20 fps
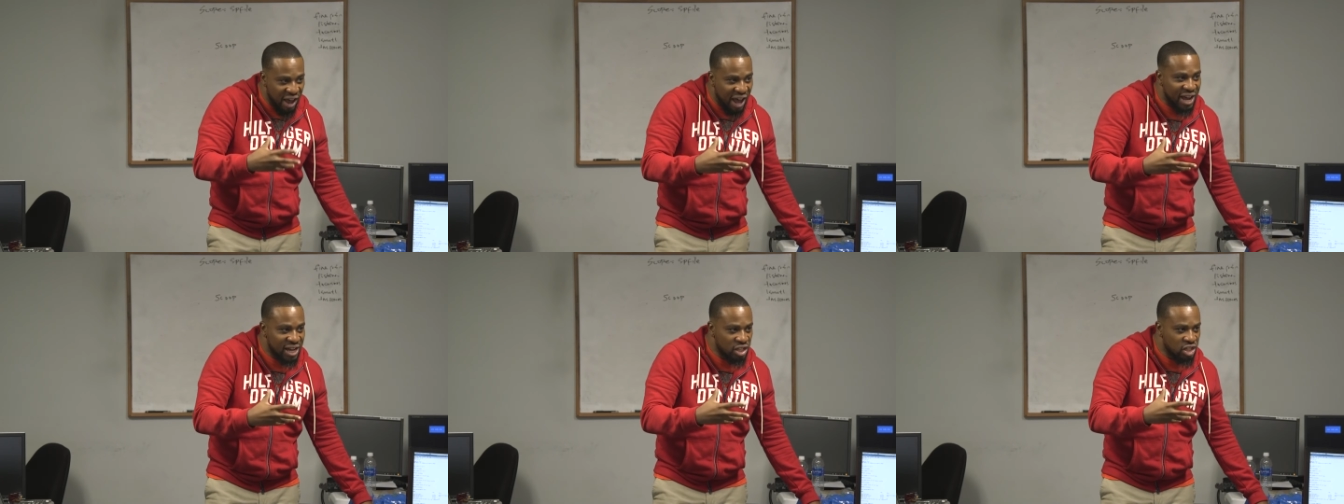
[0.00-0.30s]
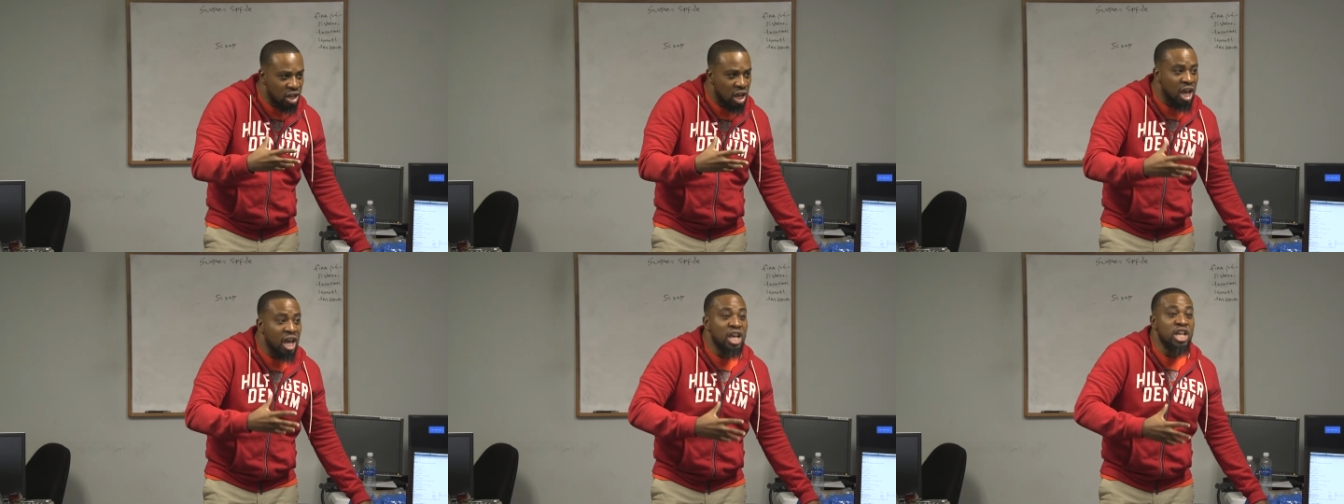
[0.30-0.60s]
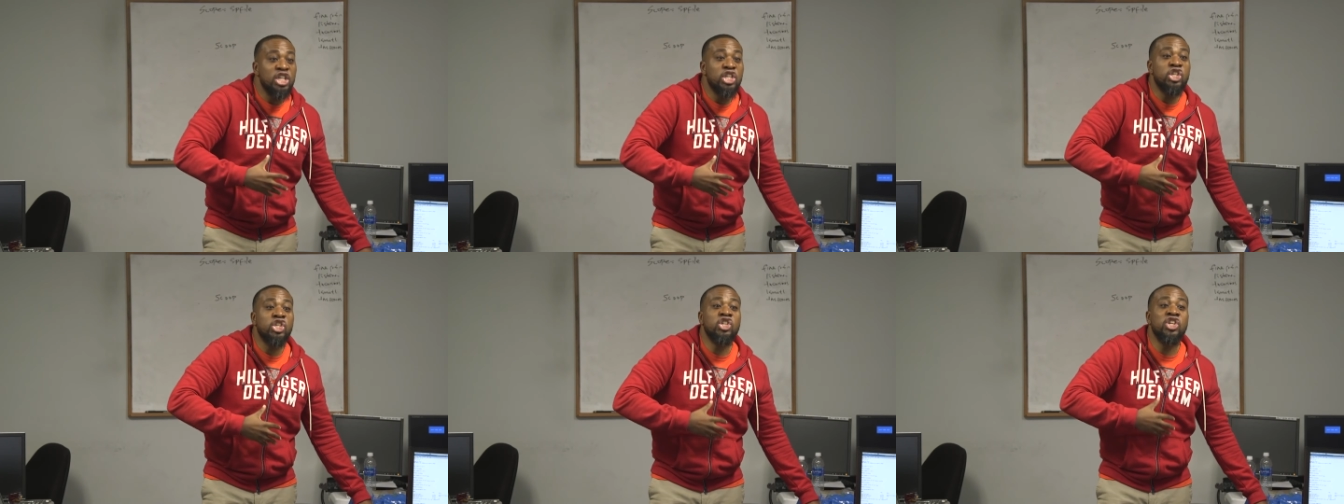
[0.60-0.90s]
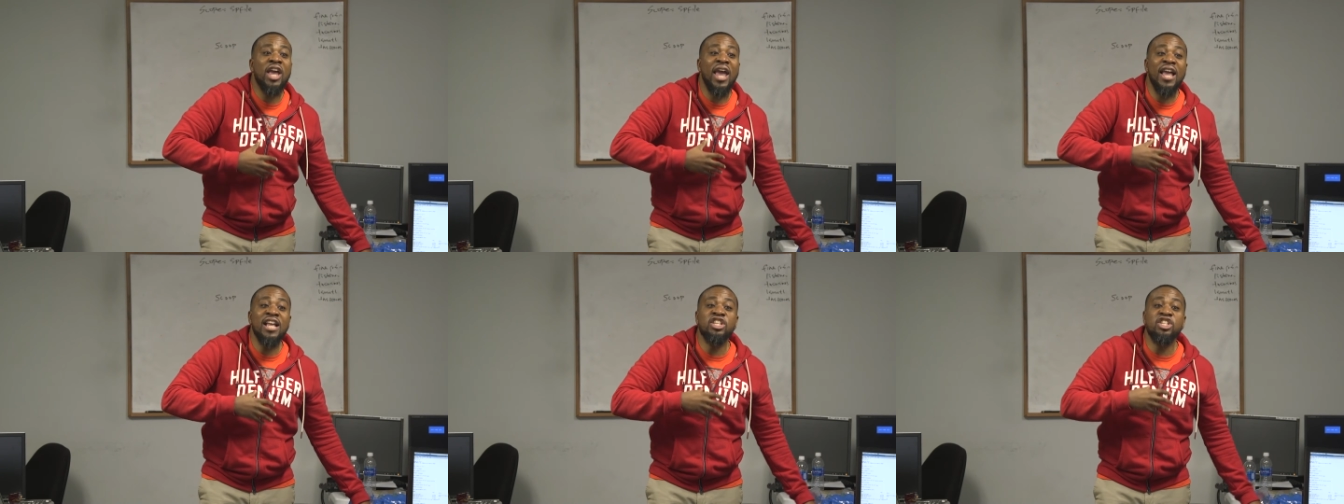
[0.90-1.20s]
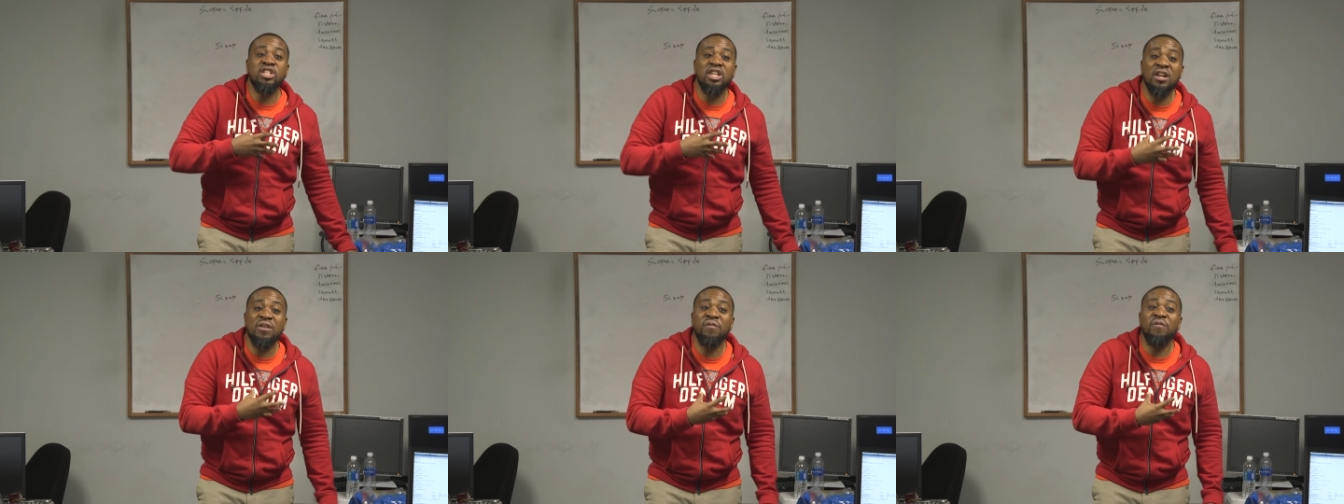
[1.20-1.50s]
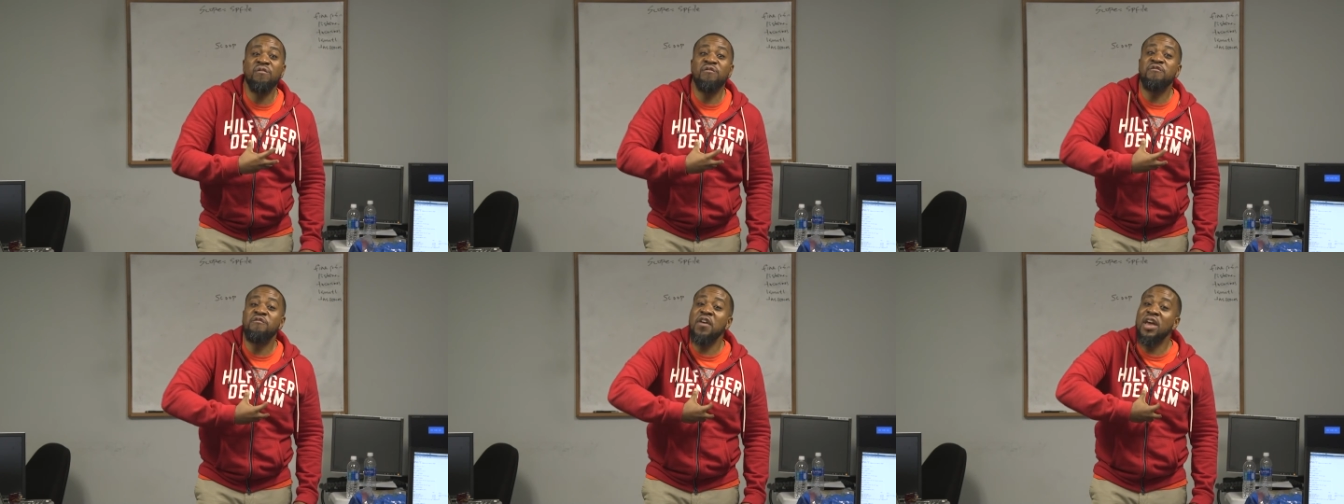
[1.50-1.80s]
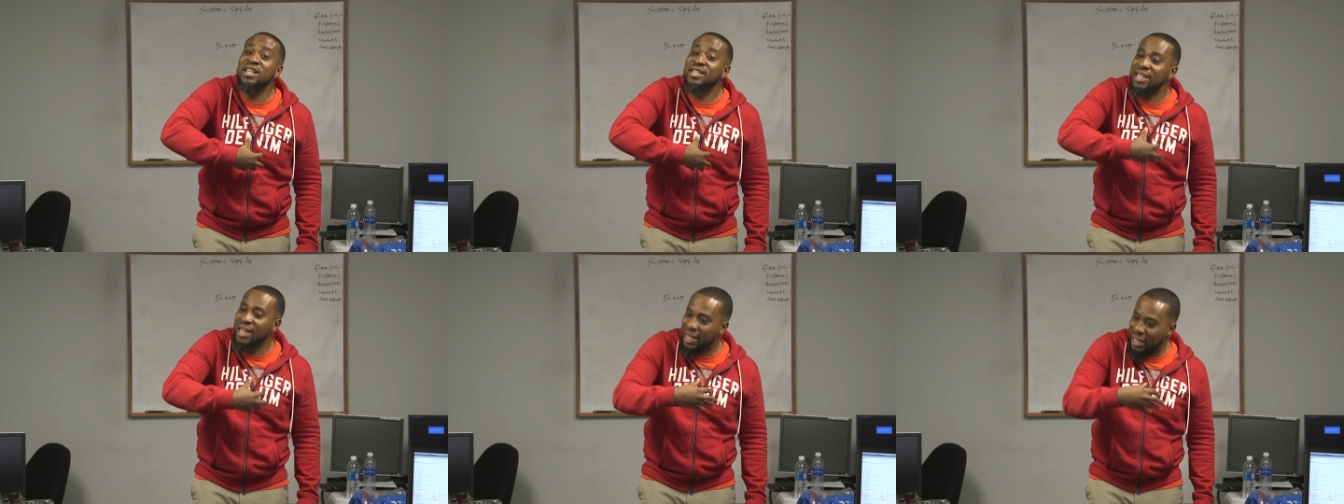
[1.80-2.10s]
fact, changed it
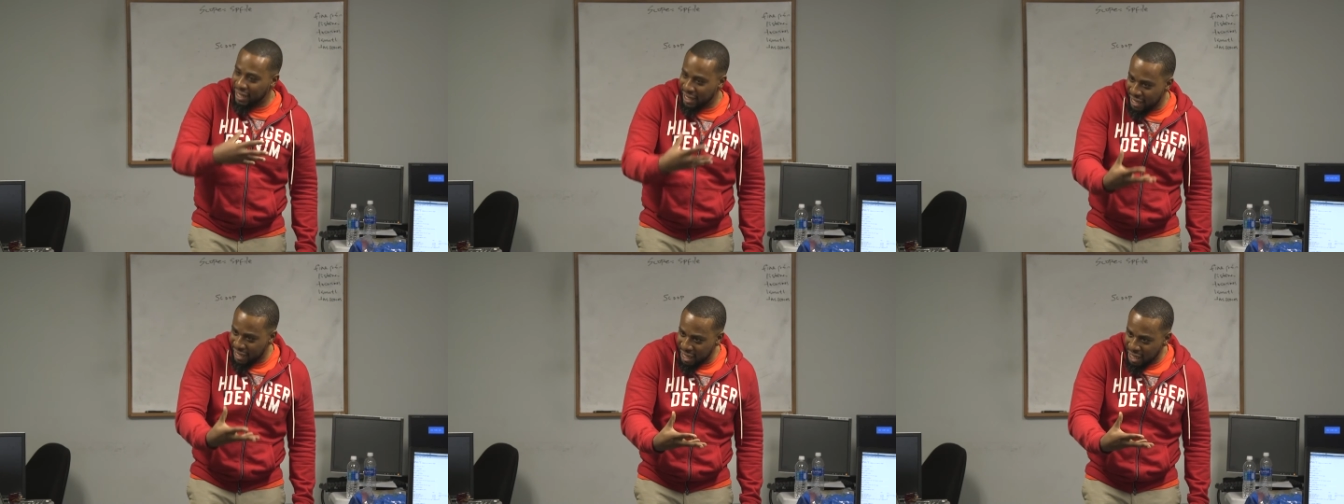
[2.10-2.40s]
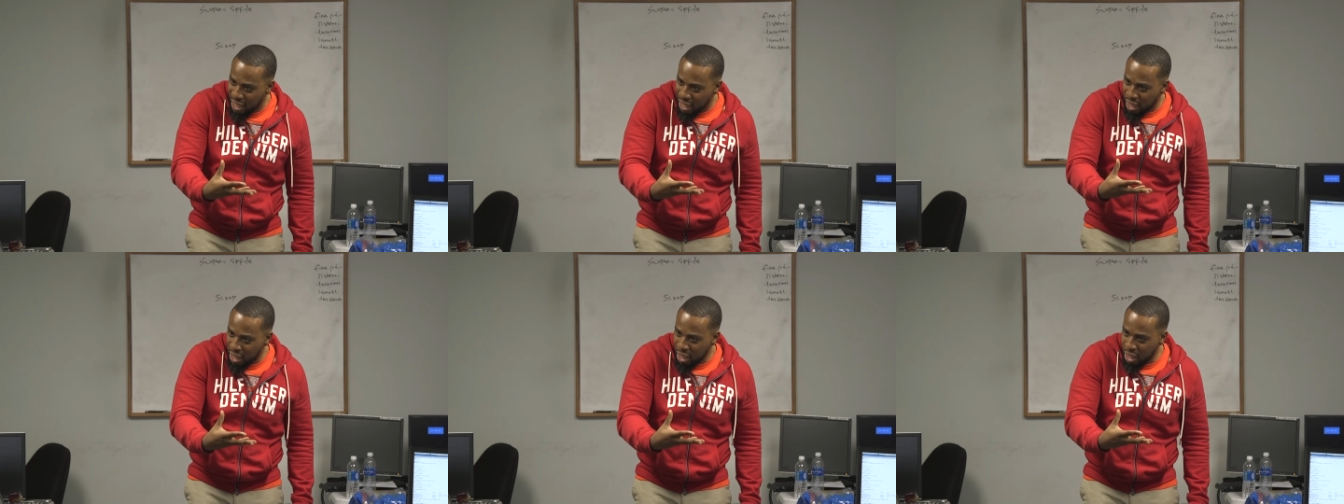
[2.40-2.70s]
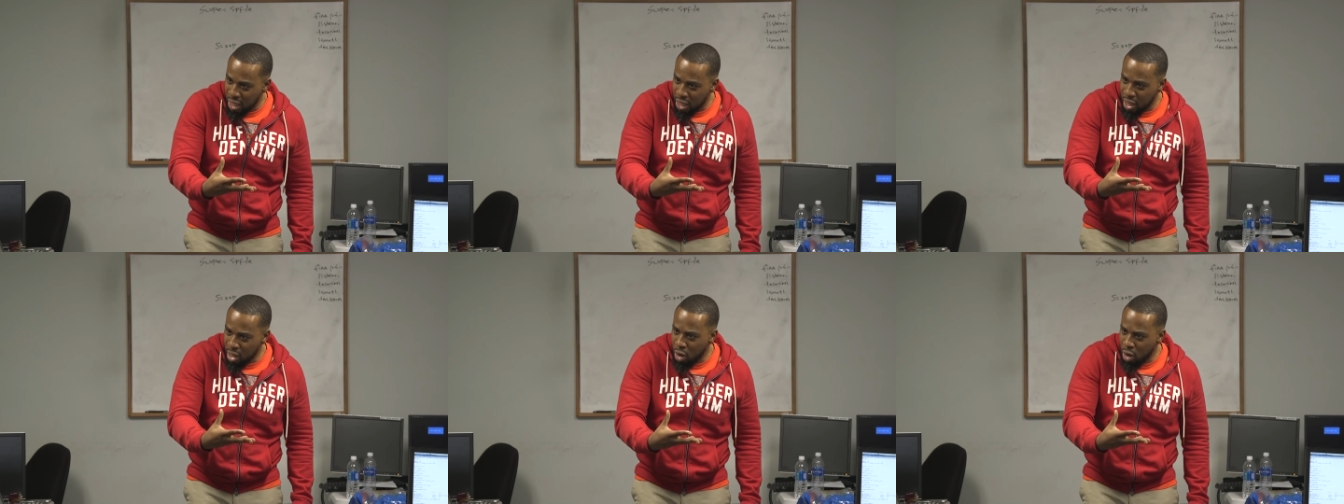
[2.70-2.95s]
physically